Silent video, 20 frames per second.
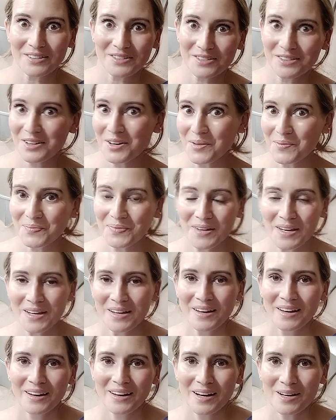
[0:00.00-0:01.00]
So
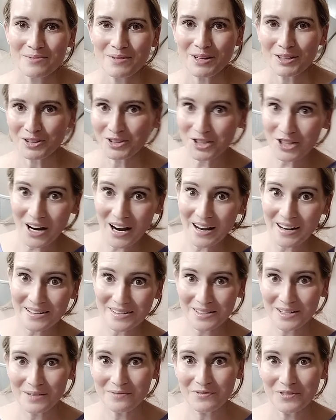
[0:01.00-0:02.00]
I'm all
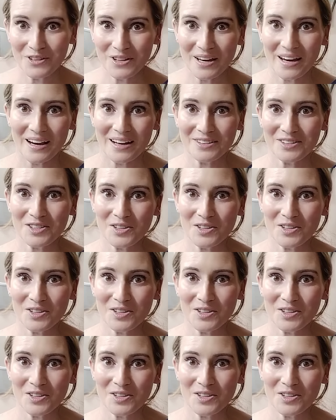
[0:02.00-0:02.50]
jazzed up for that.